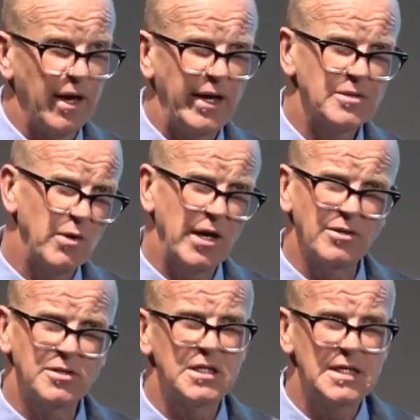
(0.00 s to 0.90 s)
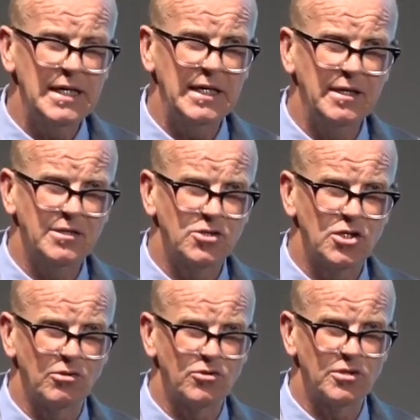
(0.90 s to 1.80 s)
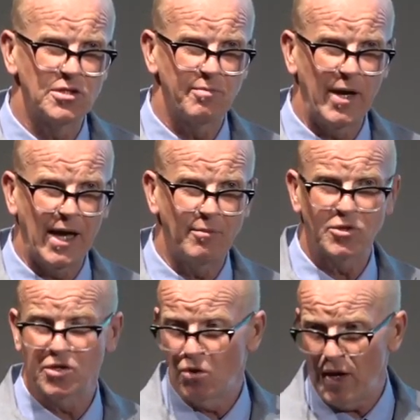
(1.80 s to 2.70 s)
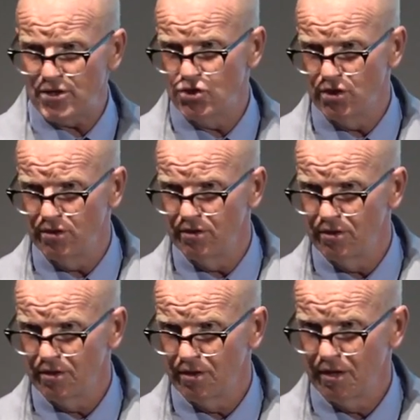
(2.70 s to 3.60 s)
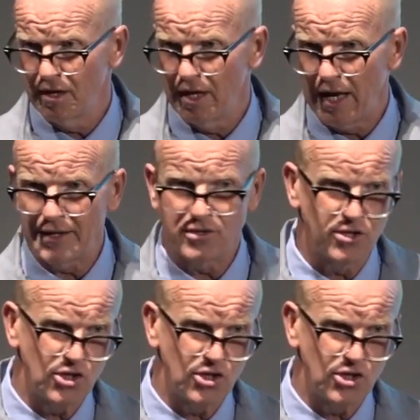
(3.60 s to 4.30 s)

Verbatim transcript: is we're going to need children to be able to question and to